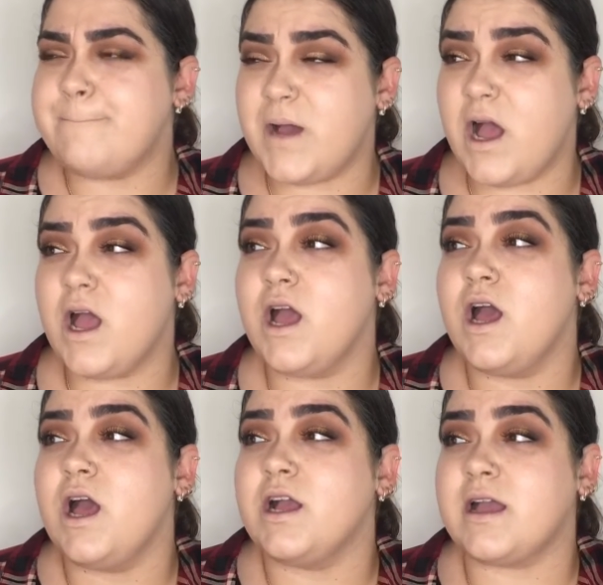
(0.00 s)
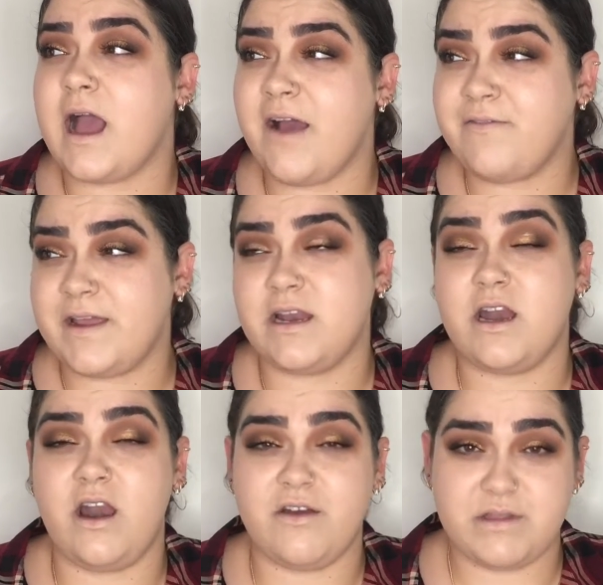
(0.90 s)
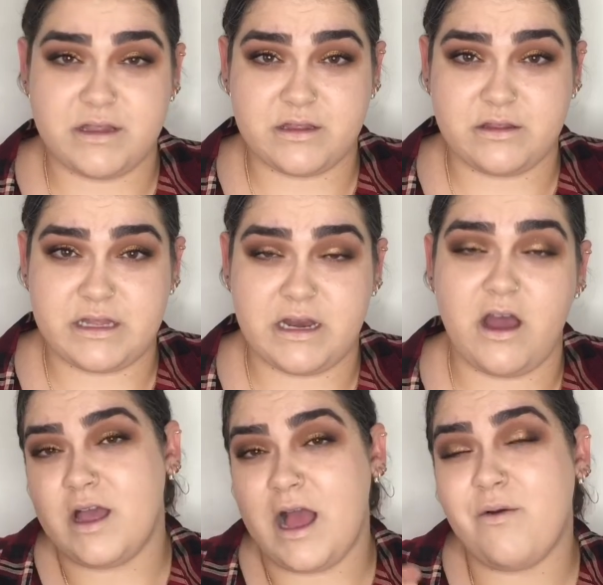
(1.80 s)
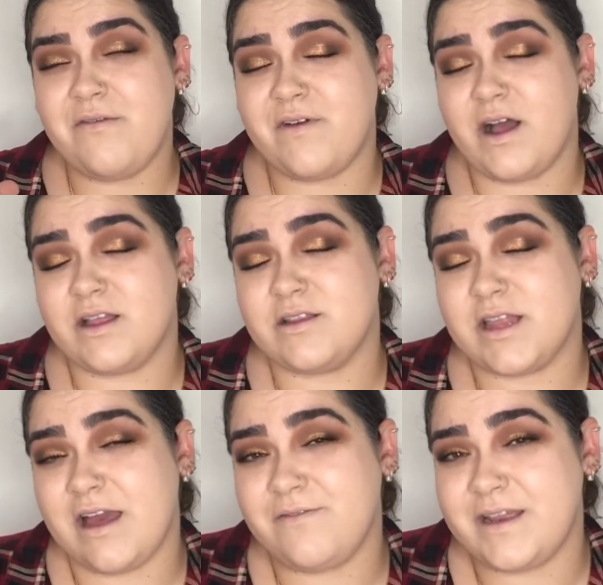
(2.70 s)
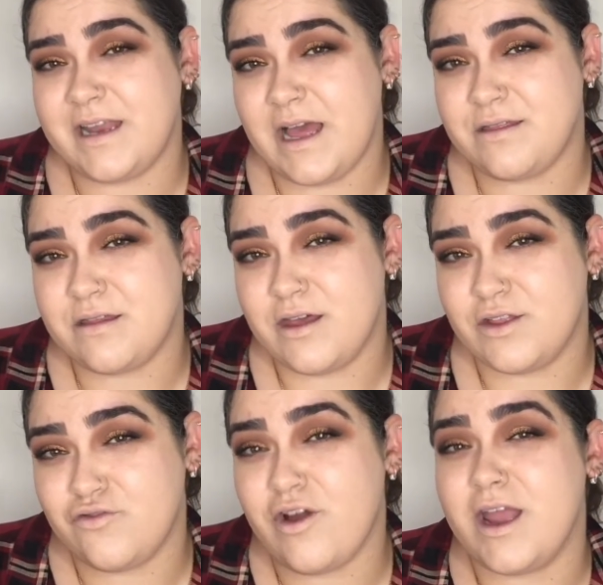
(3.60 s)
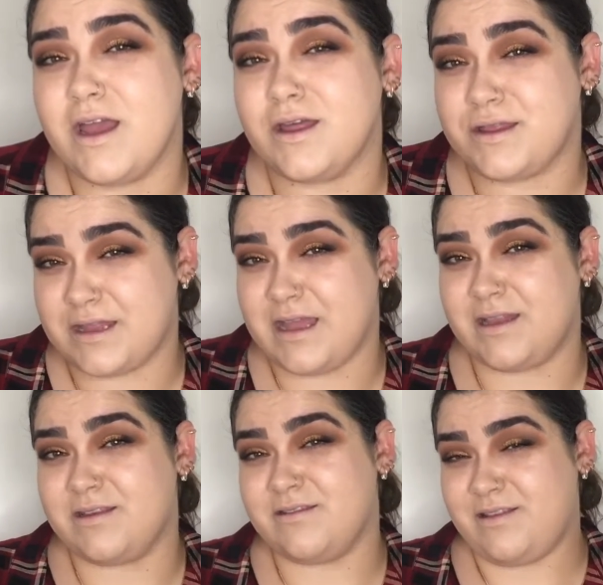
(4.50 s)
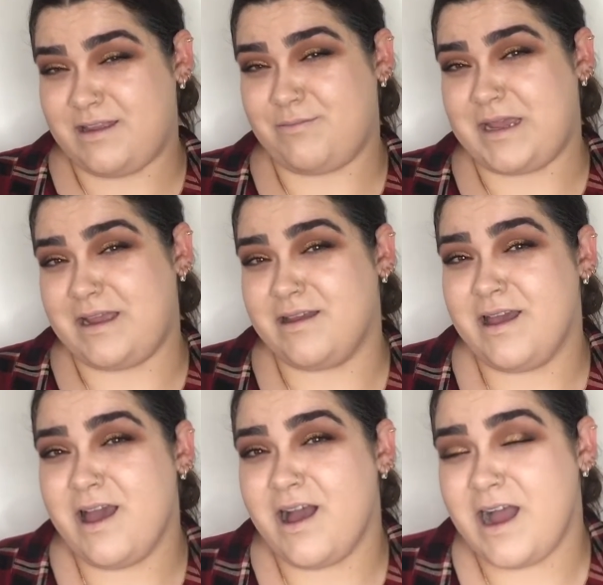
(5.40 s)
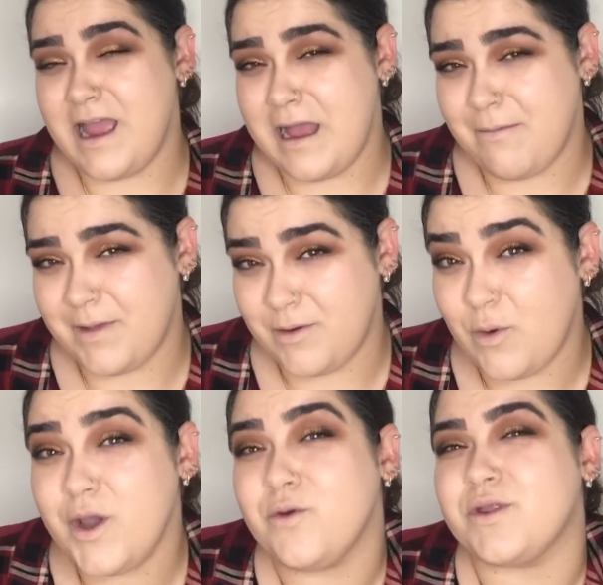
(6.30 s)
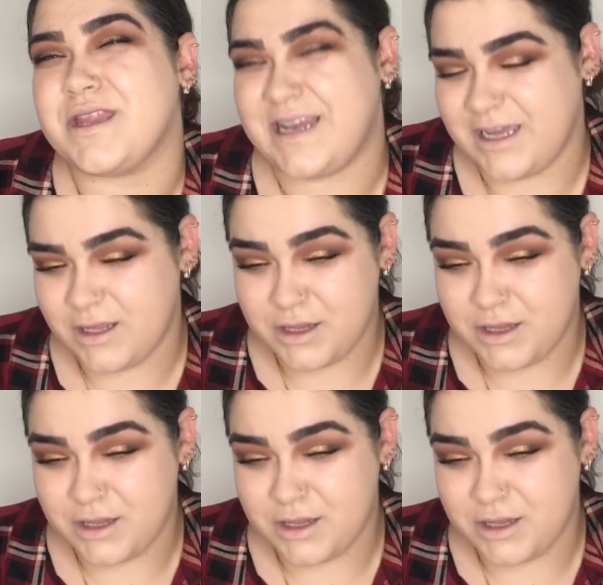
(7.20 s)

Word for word: But Kathleen loves this concealer. However, Kathleen has a drier skin than me. I am an oil slick.